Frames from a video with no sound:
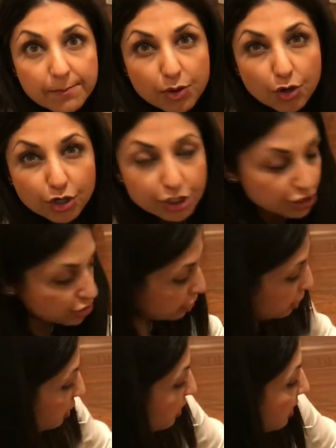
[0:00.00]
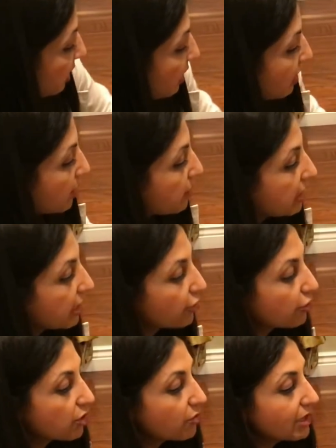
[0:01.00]
push, and I'm going to get
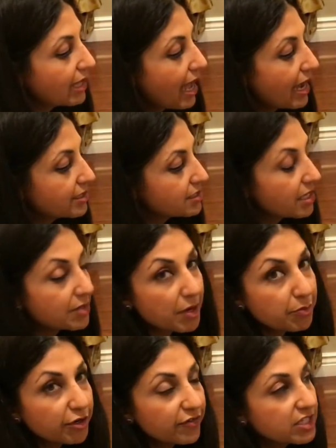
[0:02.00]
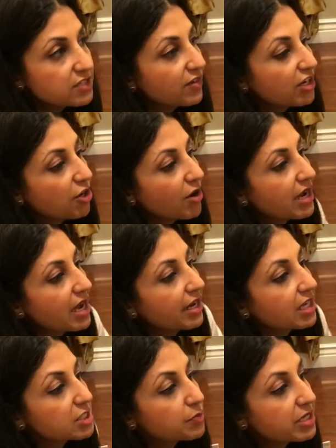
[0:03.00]
her to relax. In my previous video, I kind of
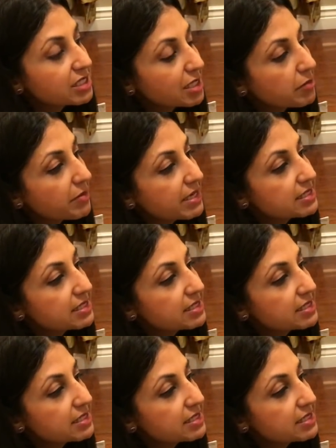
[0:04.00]
explained some of my